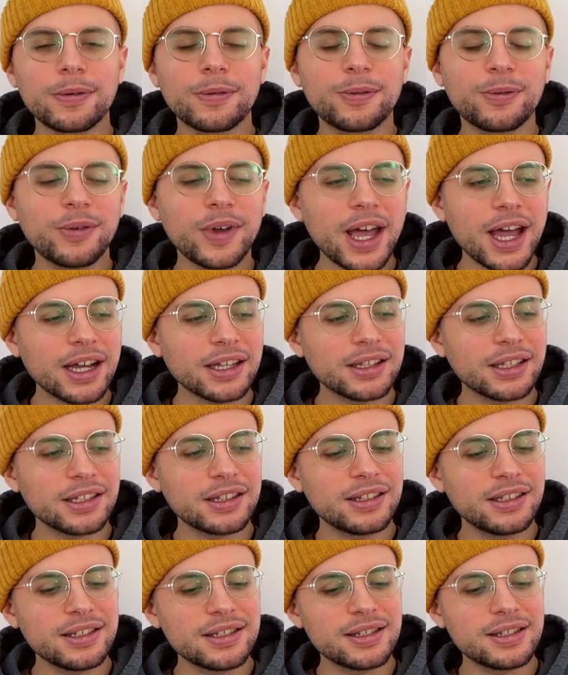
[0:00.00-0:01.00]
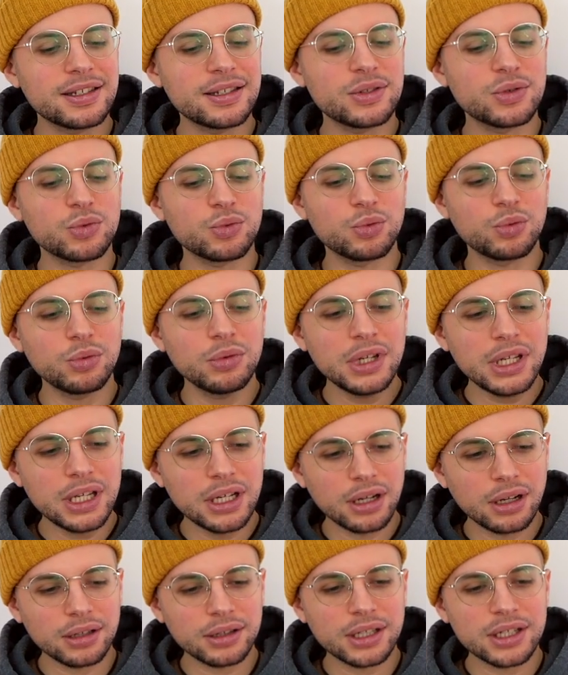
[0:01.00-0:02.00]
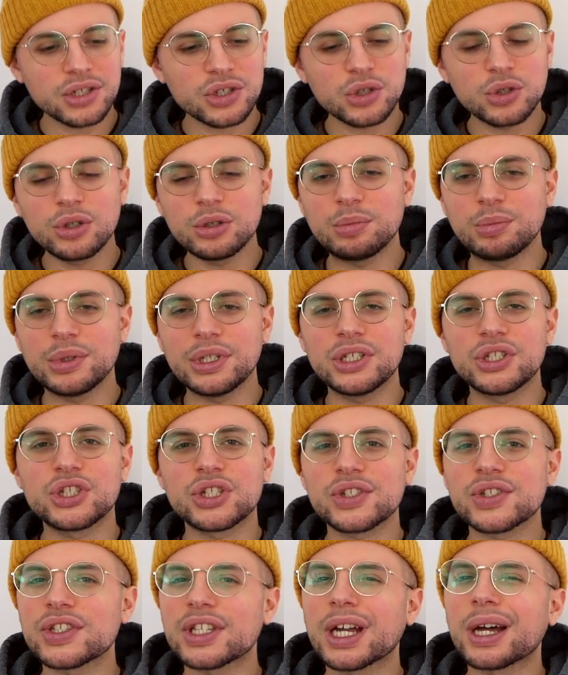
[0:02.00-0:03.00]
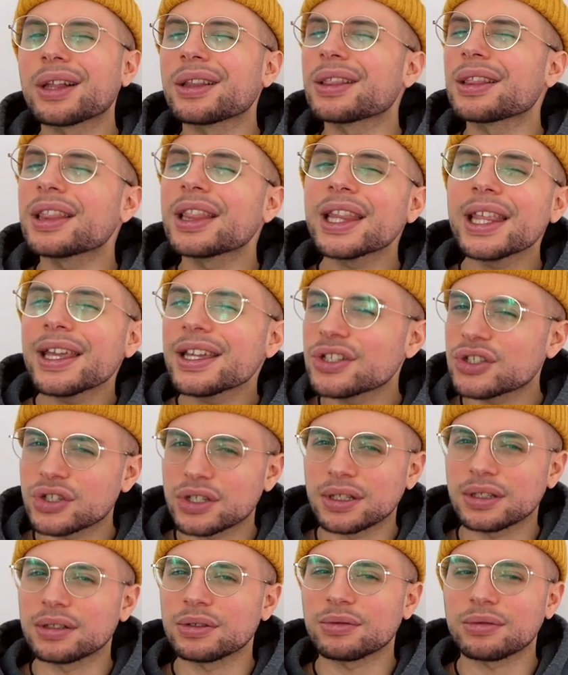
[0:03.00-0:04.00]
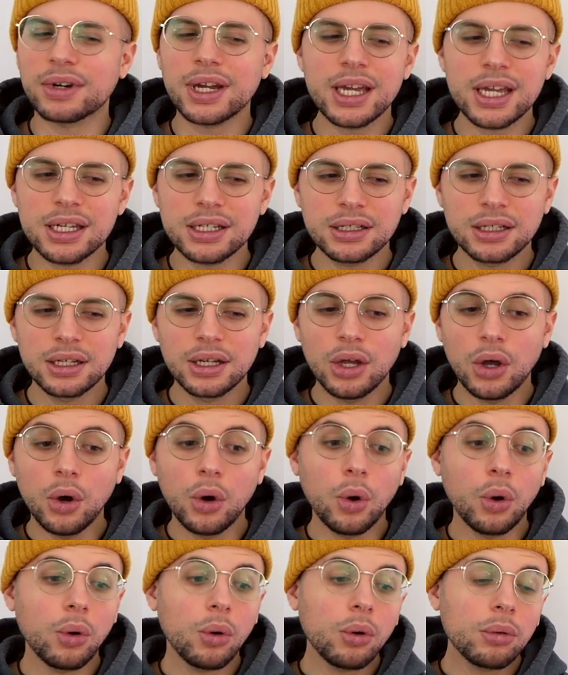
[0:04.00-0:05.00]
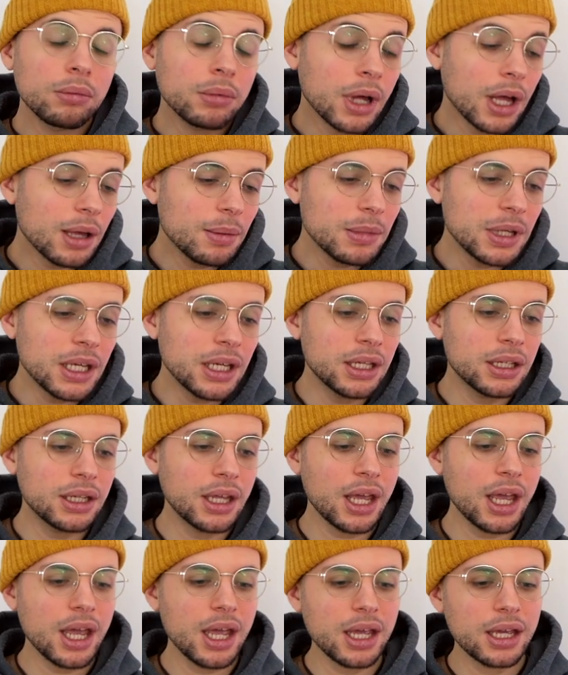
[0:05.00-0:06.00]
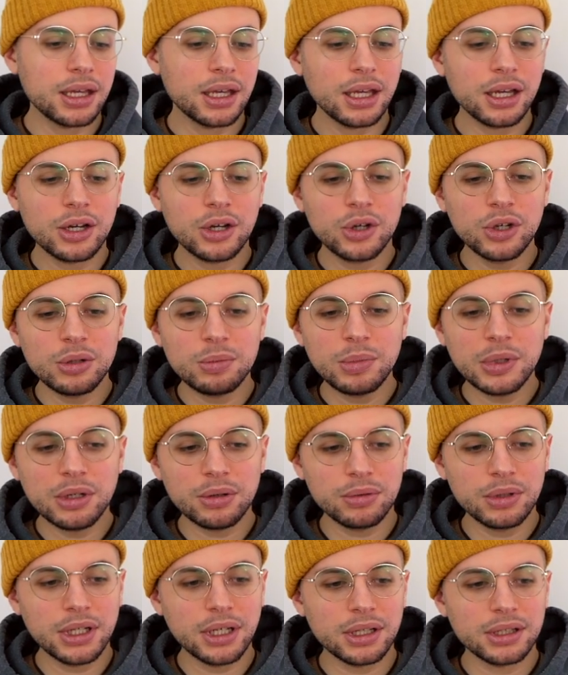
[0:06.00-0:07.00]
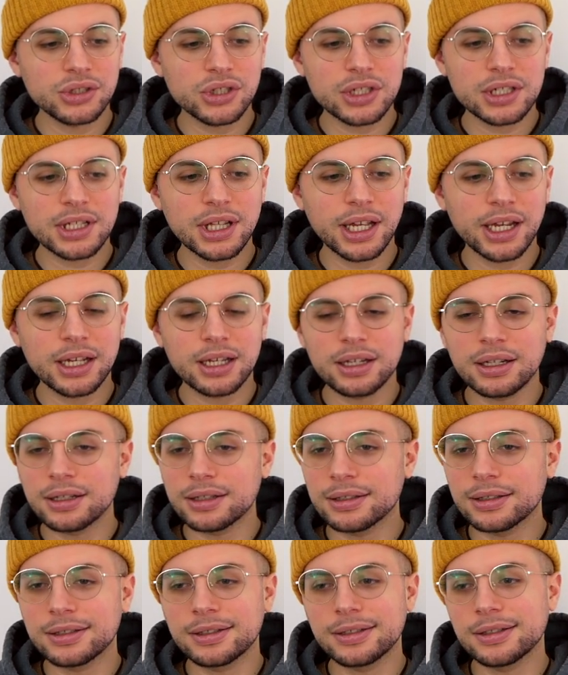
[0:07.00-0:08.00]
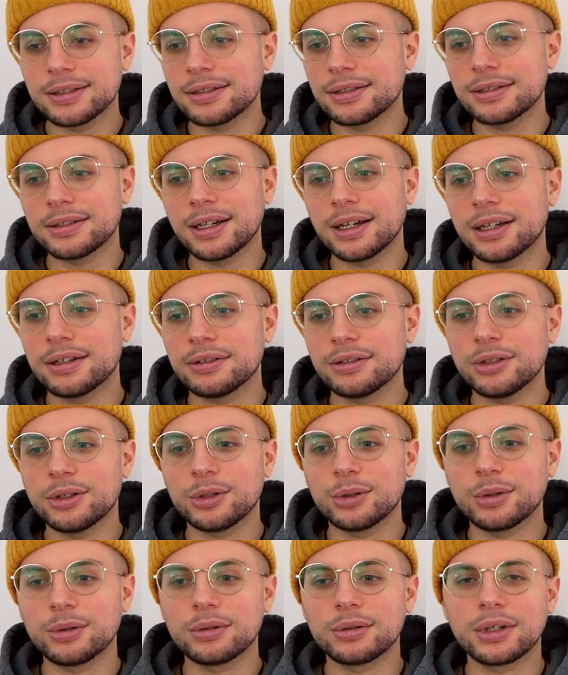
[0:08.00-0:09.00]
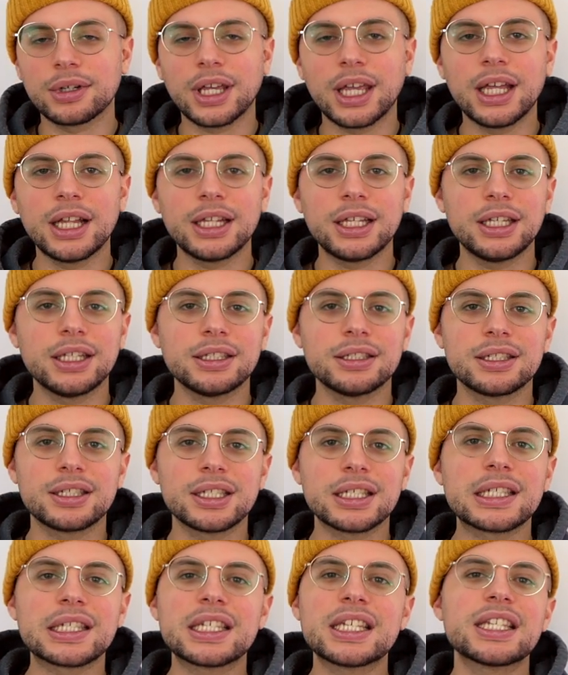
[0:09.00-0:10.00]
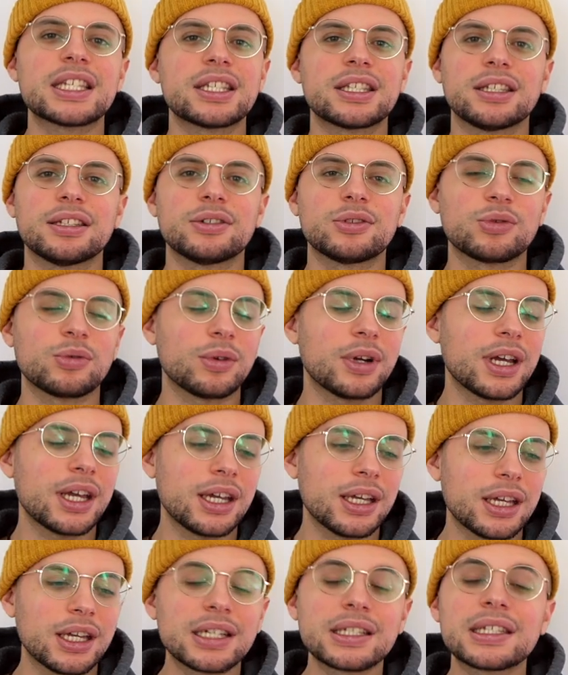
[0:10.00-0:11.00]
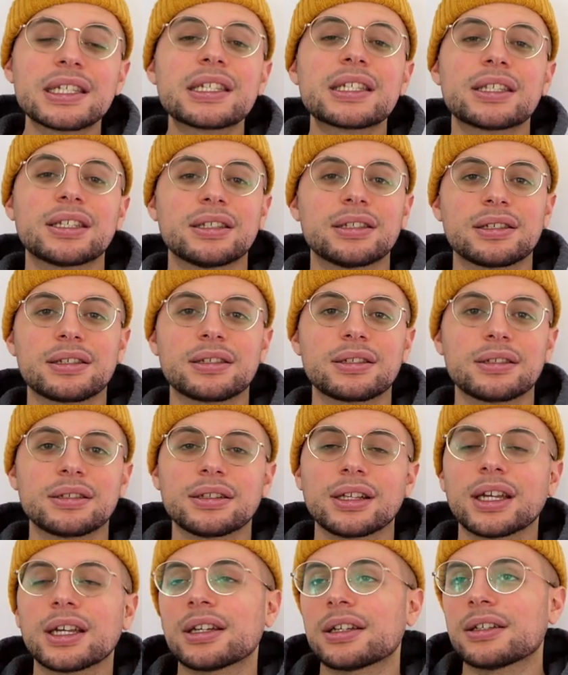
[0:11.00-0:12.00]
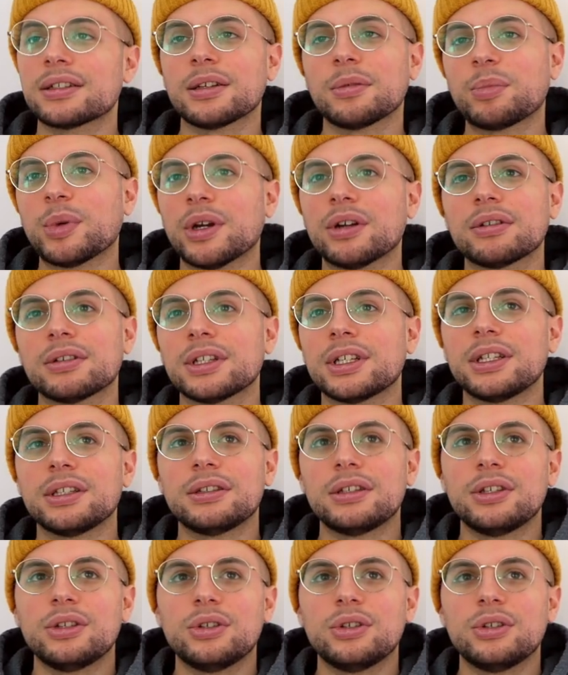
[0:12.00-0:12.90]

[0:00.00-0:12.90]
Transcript: a fact that this is real. This could be just a legend, right? I mean, hey, it could be real, just like, I don't know, aliens existence, right? Like, apparently